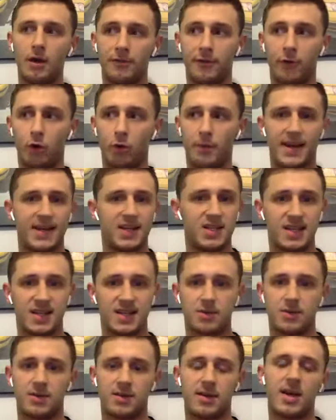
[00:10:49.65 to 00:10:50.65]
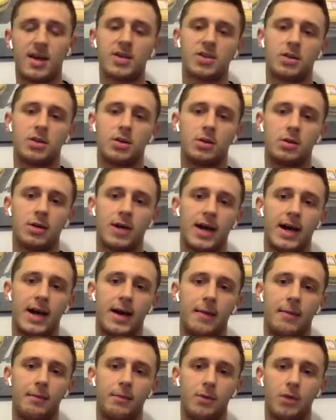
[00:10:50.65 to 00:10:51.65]
for Manchester International,
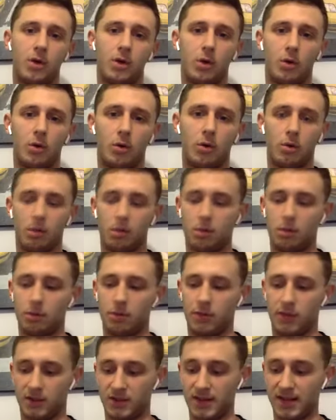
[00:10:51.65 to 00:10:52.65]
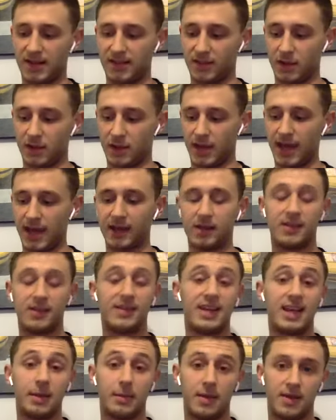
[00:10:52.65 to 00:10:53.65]
the England
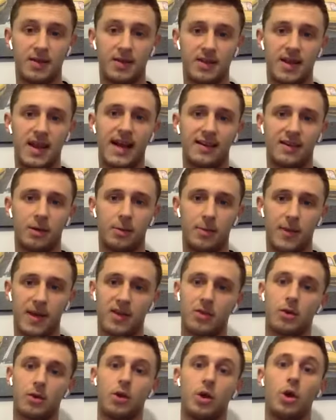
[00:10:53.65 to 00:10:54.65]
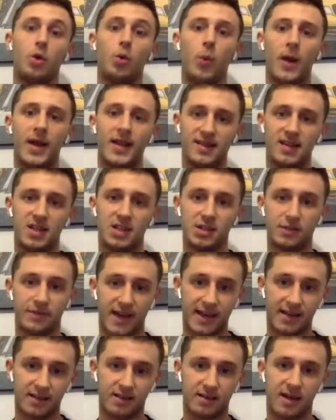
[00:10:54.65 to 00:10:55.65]
team is selected based on who wins each
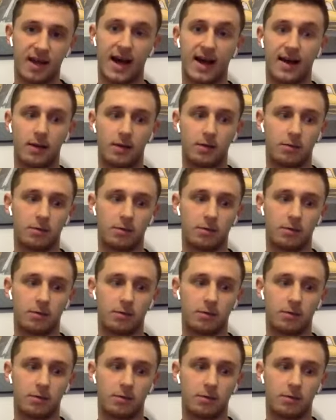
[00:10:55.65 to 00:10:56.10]
event at